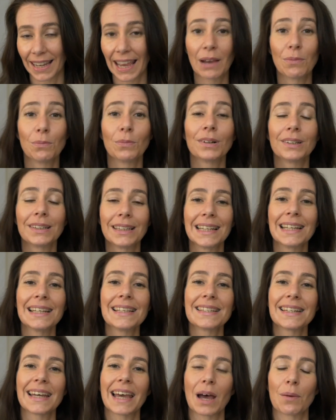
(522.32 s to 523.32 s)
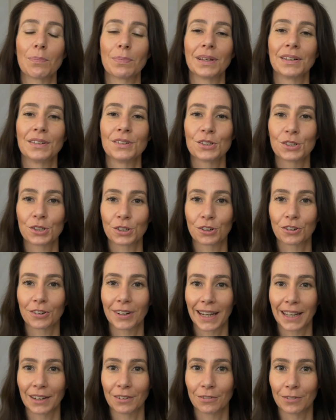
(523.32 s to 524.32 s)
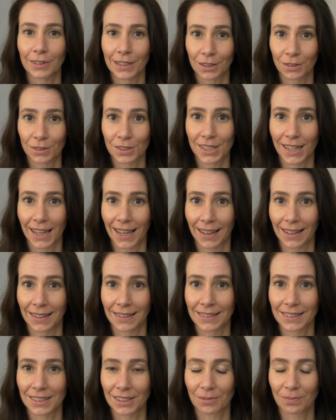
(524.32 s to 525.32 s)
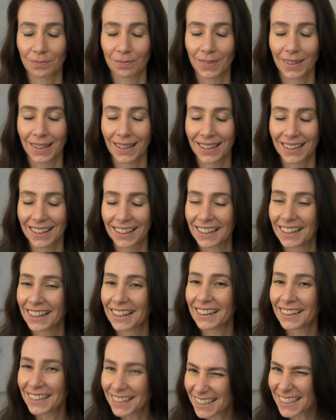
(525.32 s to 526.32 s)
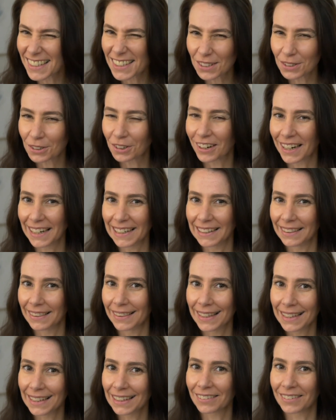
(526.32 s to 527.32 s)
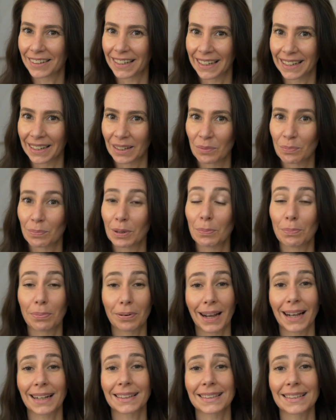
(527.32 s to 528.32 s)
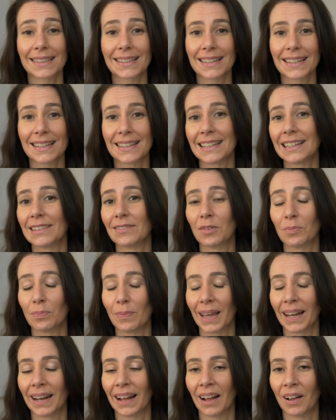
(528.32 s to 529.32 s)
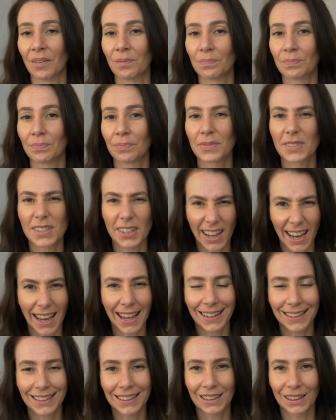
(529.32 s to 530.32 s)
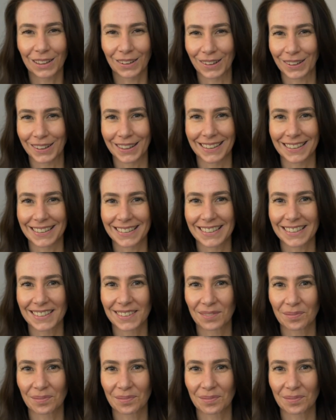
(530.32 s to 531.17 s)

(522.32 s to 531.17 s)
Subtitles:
and what needs to happen to create real change. This is all great in theory, but practice is even better. So how do you learn this?